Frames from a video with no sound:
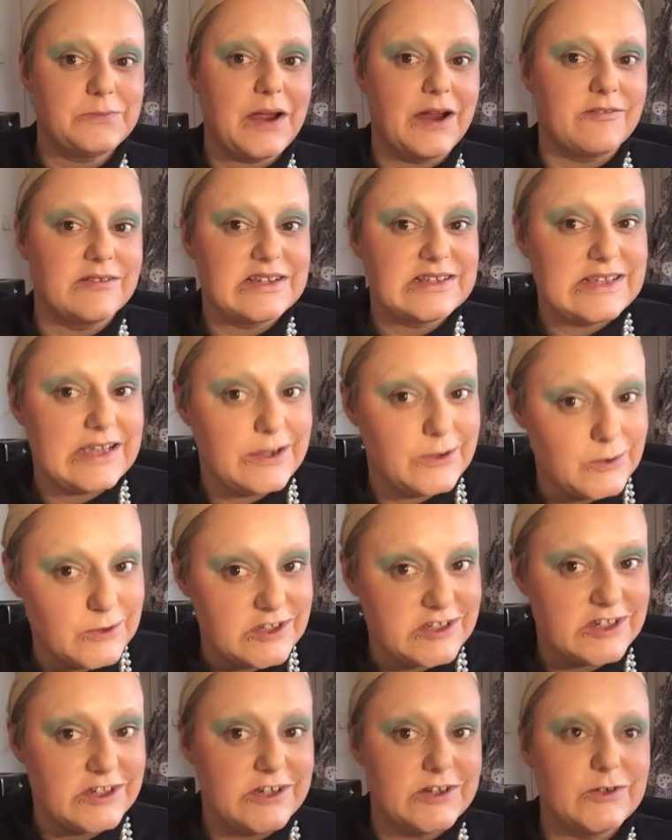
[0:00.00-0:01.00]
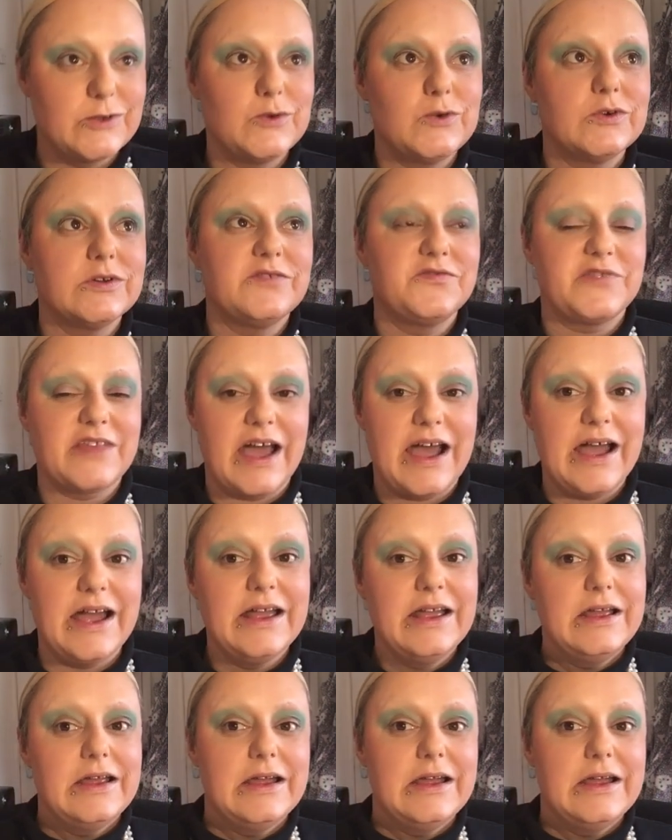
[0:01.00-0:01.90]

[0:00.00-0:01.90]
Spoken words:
Paris Hilton, all of that.